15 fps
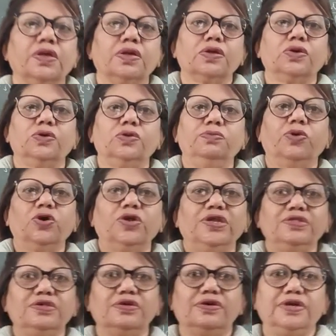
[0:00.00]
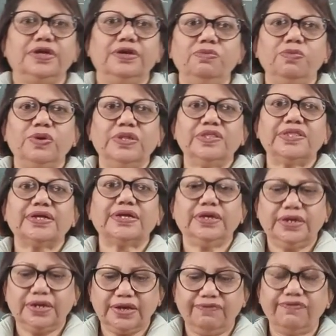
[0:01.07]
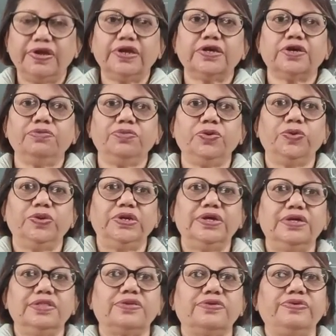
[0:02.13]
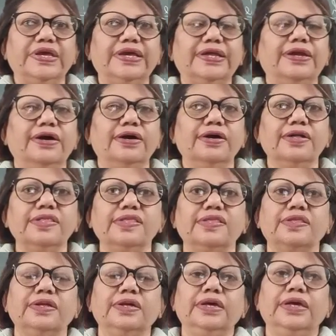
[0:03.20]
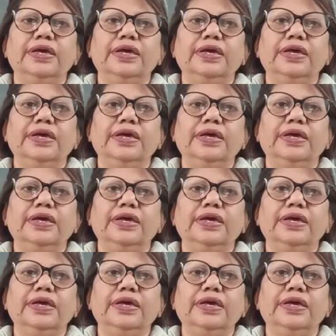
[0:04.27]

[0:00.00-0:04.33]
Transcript: Good morning, children. Once again, I welcome you in history class.